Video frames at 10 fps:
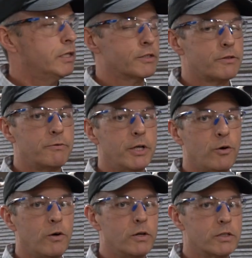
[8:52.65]
is
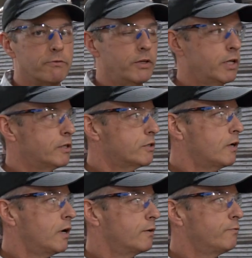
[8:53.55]
3/4 of an inch
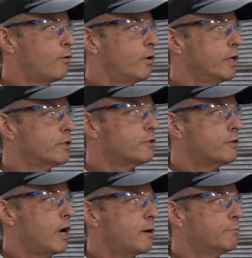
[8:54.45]
on a 4-inch
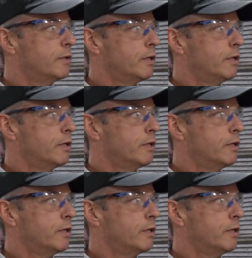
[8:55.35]
strap.